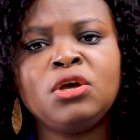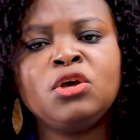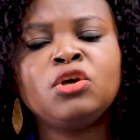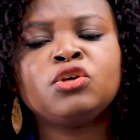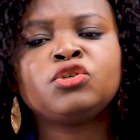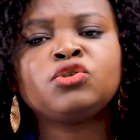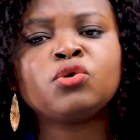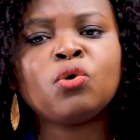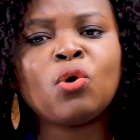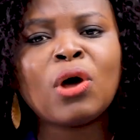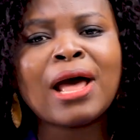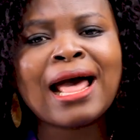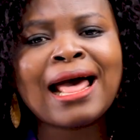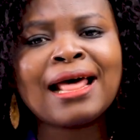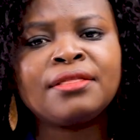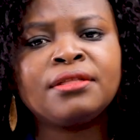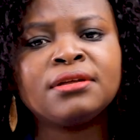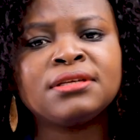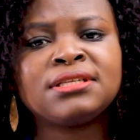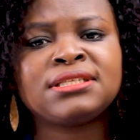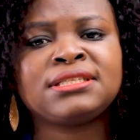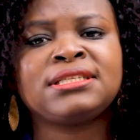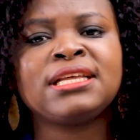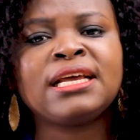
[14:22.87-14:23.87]
So at
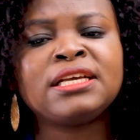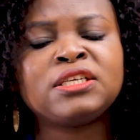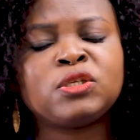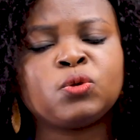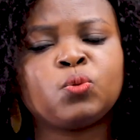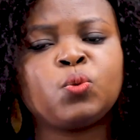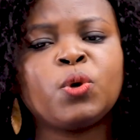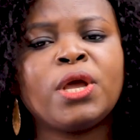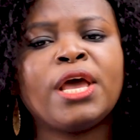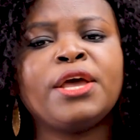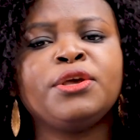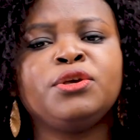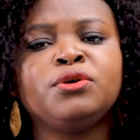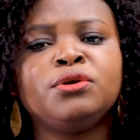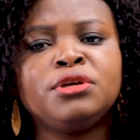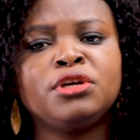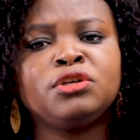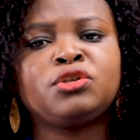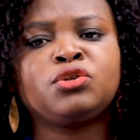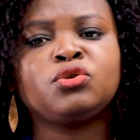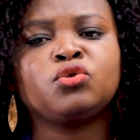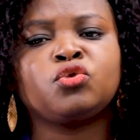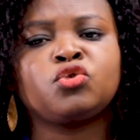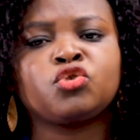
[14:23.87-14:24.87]
the stage where you
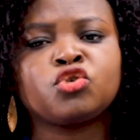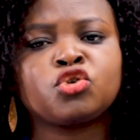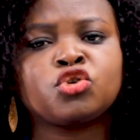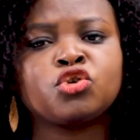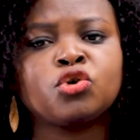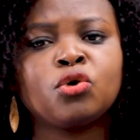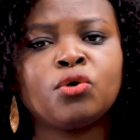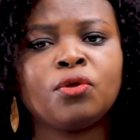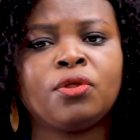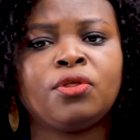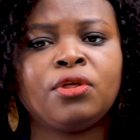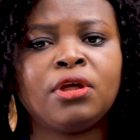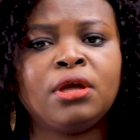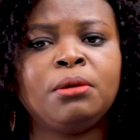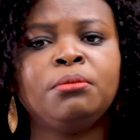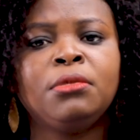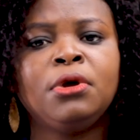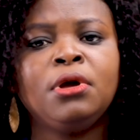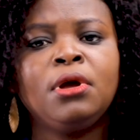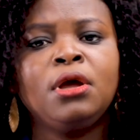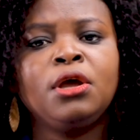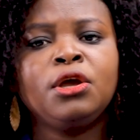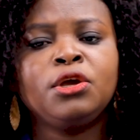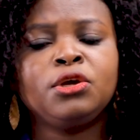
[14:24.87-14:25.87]
need to show them
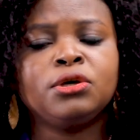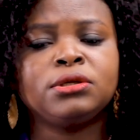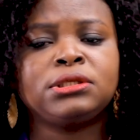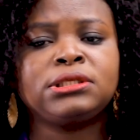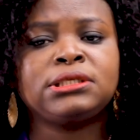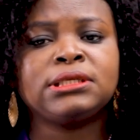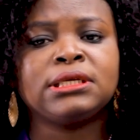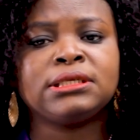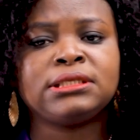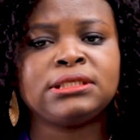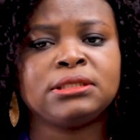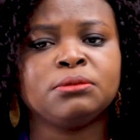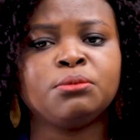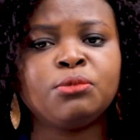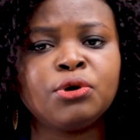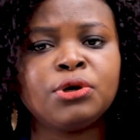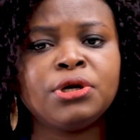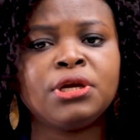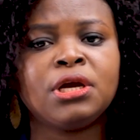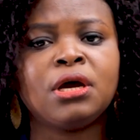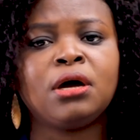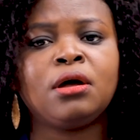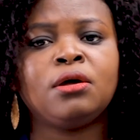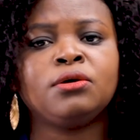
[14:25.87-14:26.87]
your
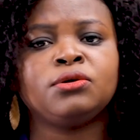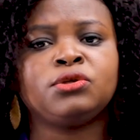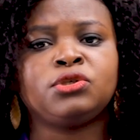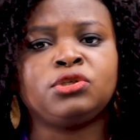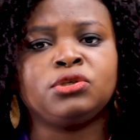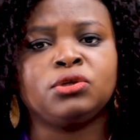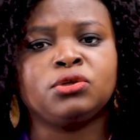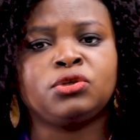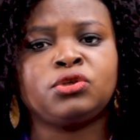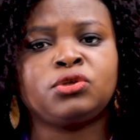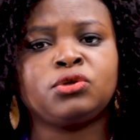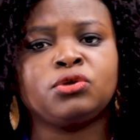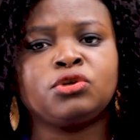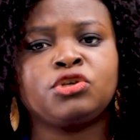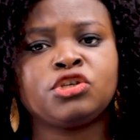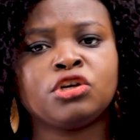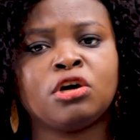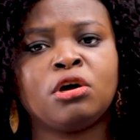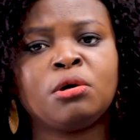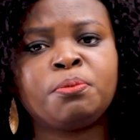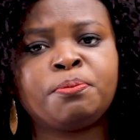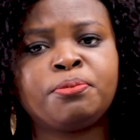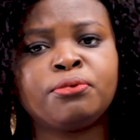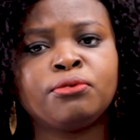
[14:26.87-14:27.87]
testimonials, your
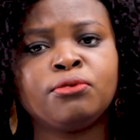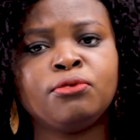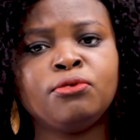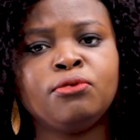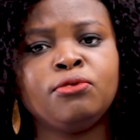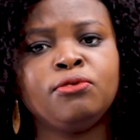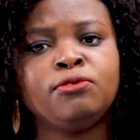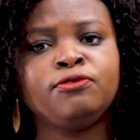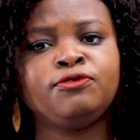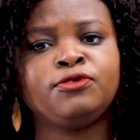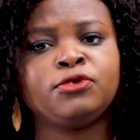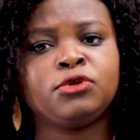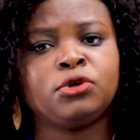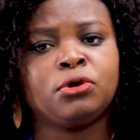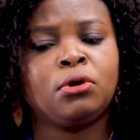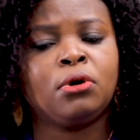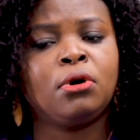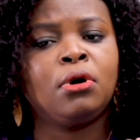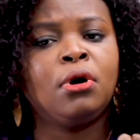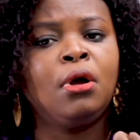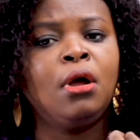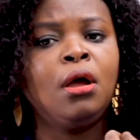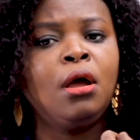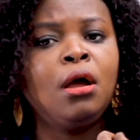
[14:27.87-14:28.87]
social proofs,
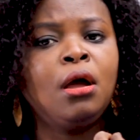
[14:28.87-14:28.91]
your